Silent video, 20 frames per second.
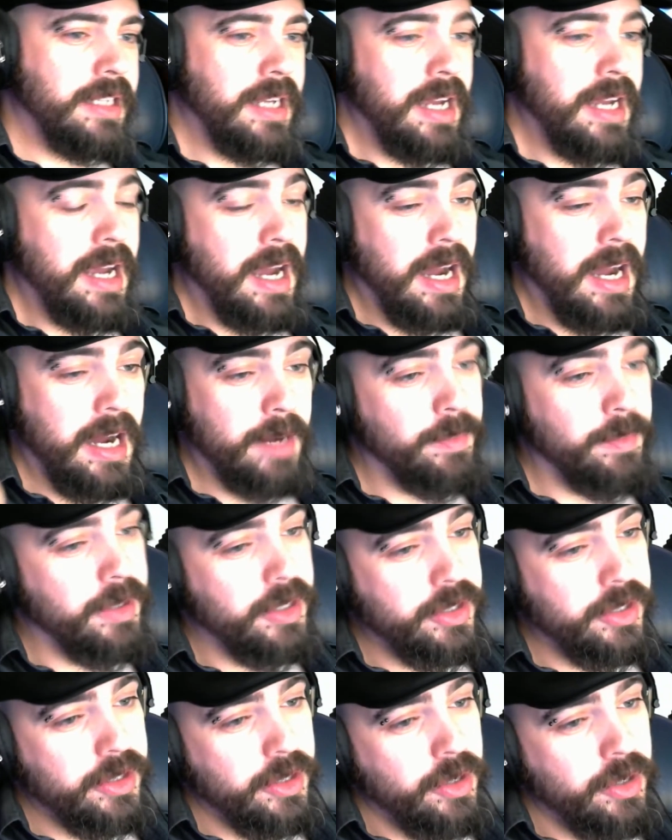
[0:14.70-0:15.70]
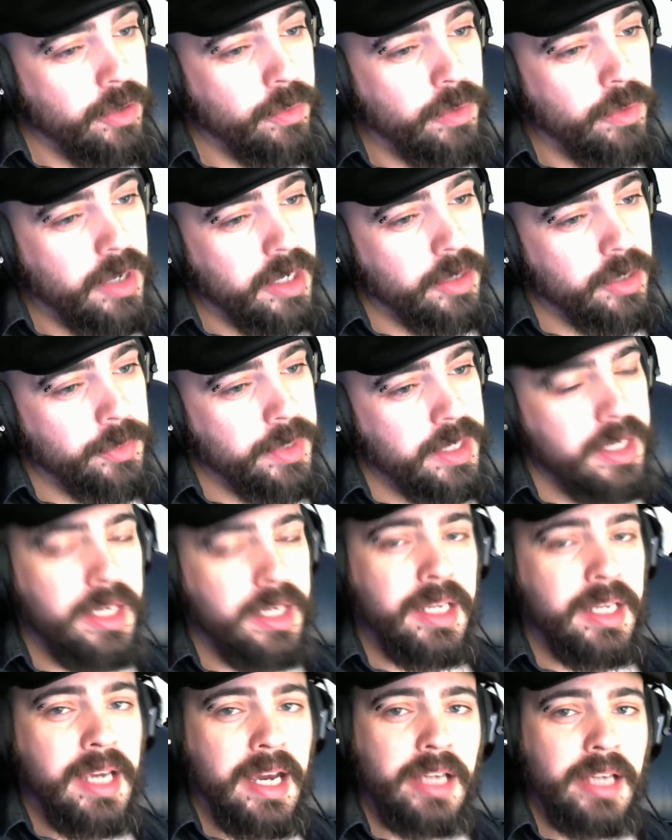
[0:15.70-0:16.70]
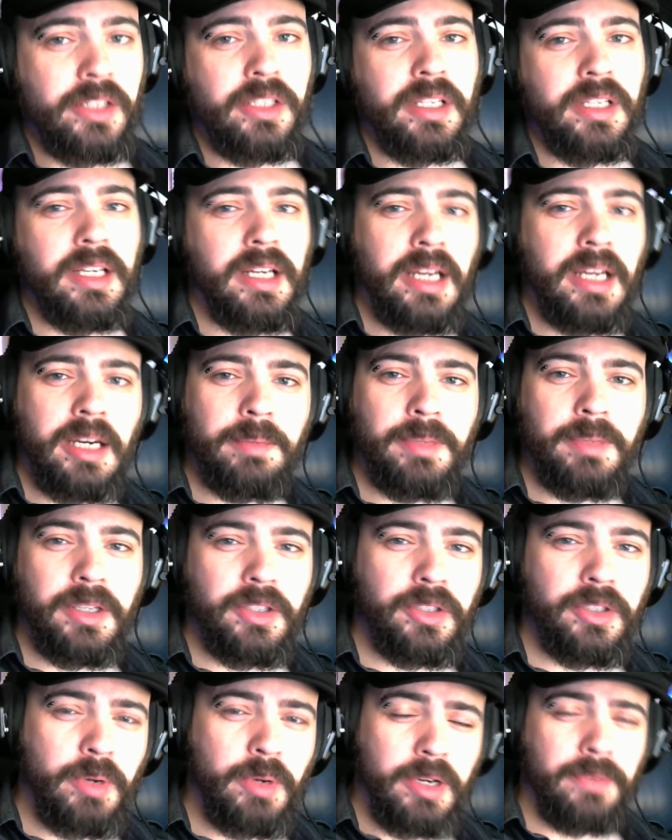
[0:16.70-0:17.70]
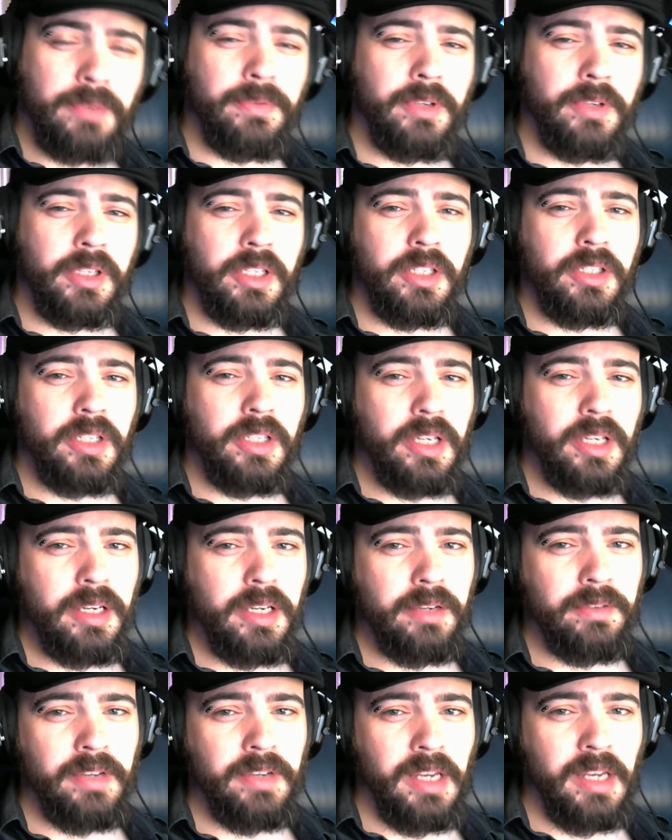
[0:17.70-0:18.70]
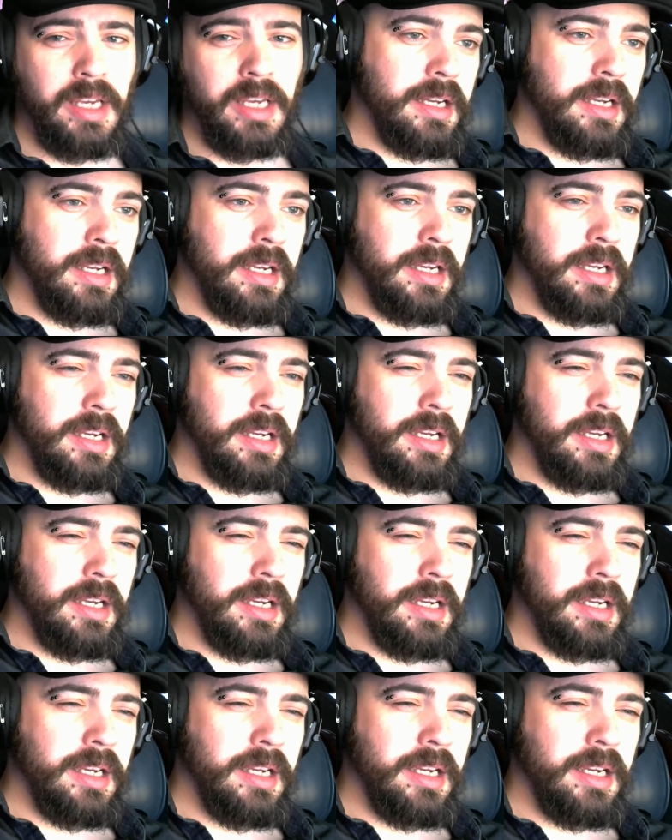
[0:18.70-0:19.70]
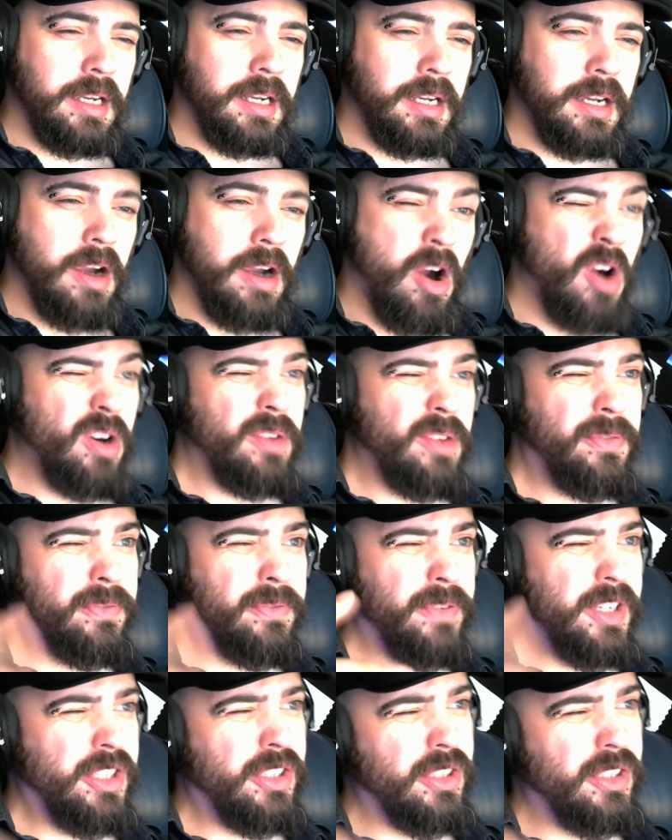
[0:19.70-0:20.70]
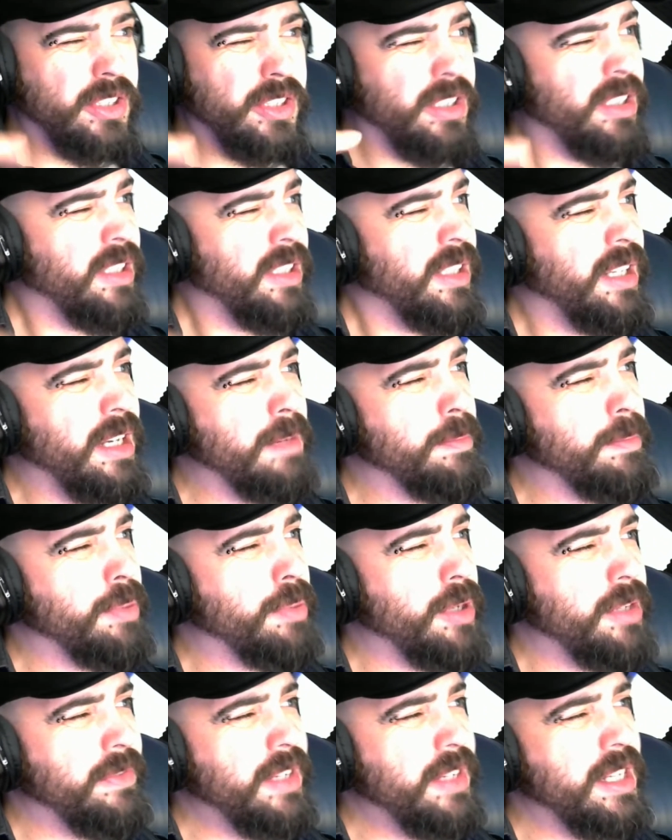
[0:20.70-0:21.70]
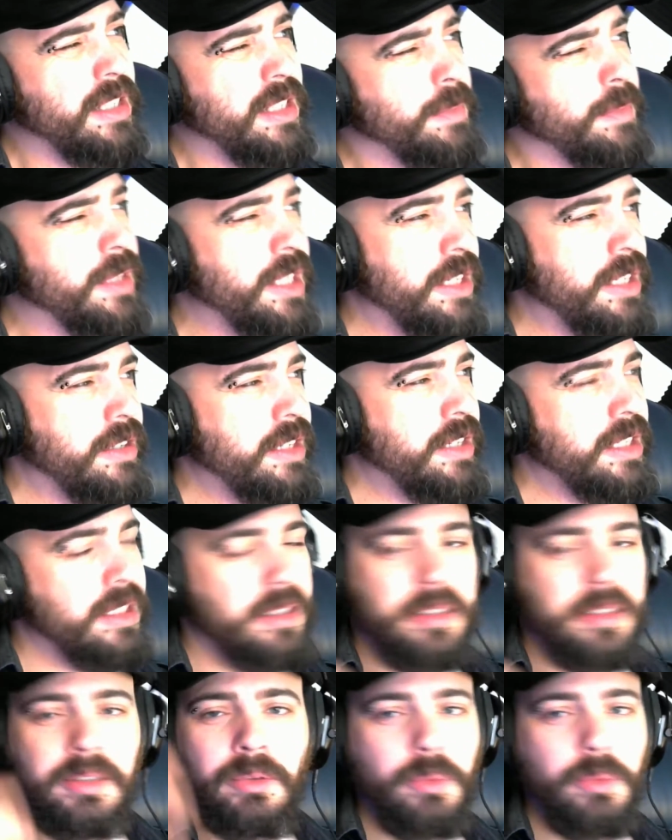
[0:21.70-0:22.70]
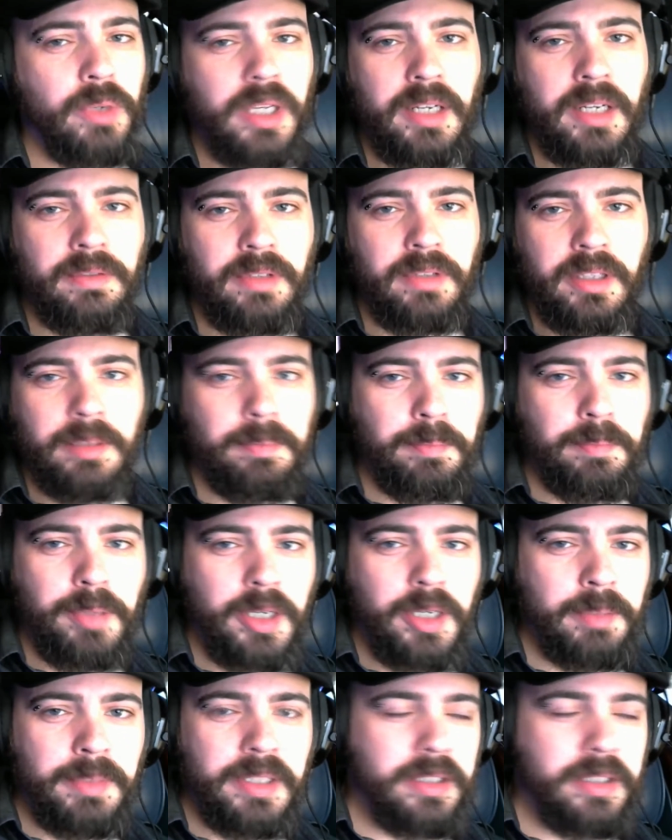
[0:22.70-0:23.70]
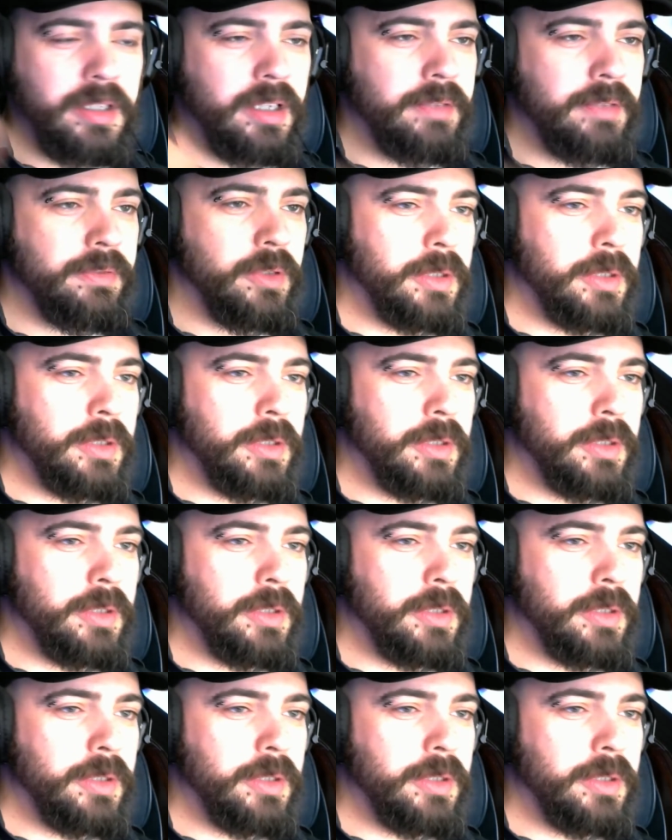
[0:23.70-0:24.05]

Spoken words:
how much water we need to catch and how much square footage of artificial impervious material, whatever the permits call for.